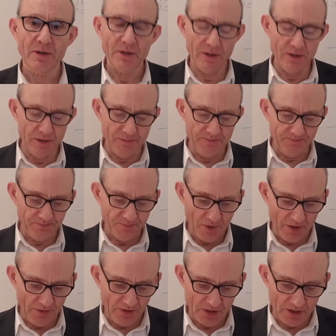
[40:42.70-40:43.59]
and
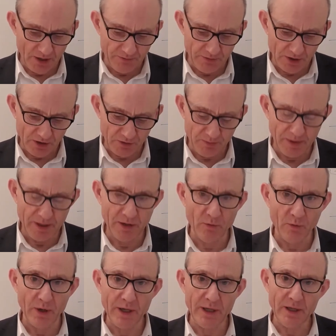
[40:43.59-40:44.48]
then you have to explain
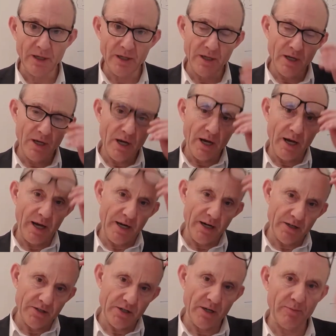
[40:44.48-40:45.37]
why. A
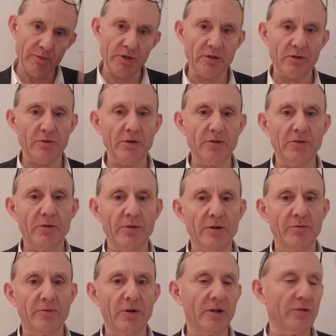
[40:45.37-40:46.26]
higher temperature increases the rate
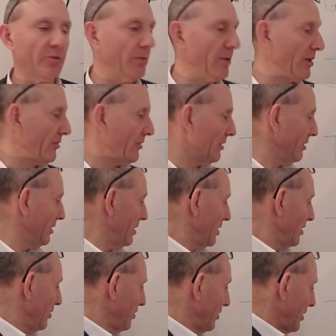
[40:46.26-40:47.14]
of transpiration.
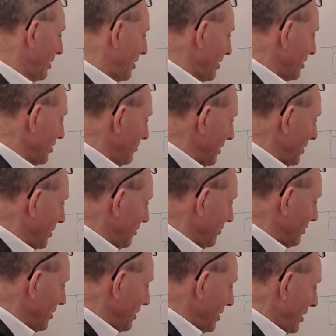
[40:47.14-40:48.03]
You could argue
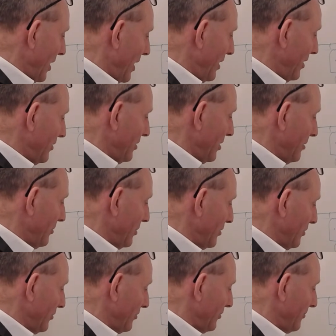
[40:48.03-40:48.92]
because higher
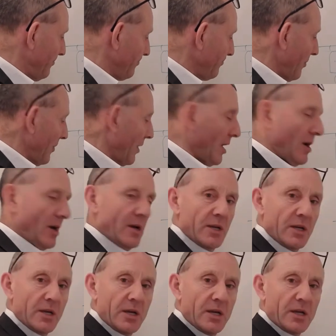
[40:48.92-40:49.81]
temperatures
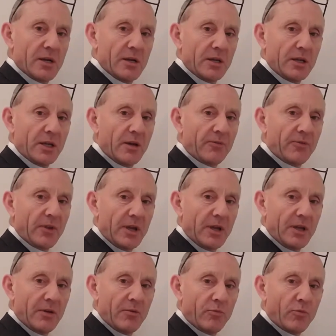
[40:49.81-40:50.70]
give
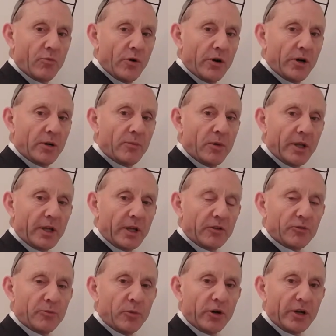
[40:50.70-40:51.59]
the water
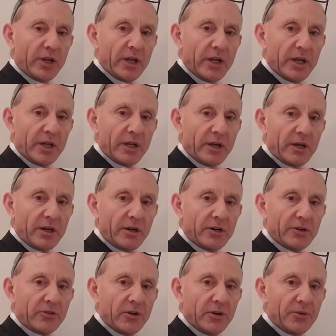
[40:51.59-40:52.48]
molecules more kinetic
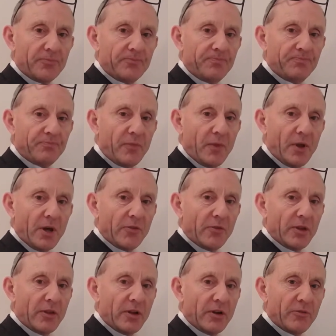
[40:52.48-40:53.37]
energy, and
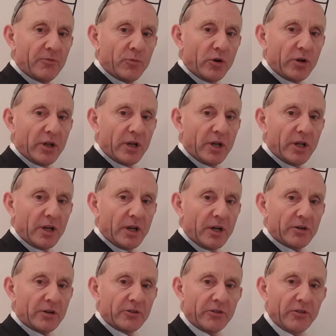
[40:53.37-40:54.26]
the more kinetic
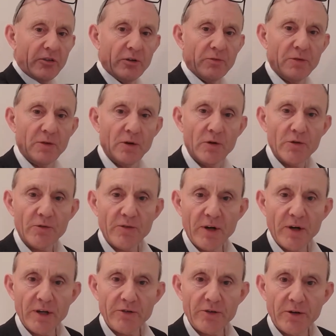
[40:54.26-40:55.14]
energy, they diffuse
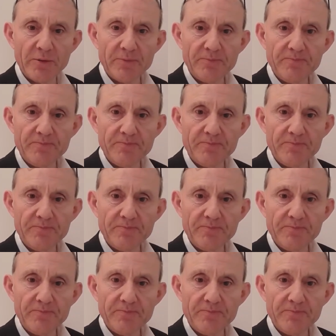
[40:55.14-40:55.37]
faster.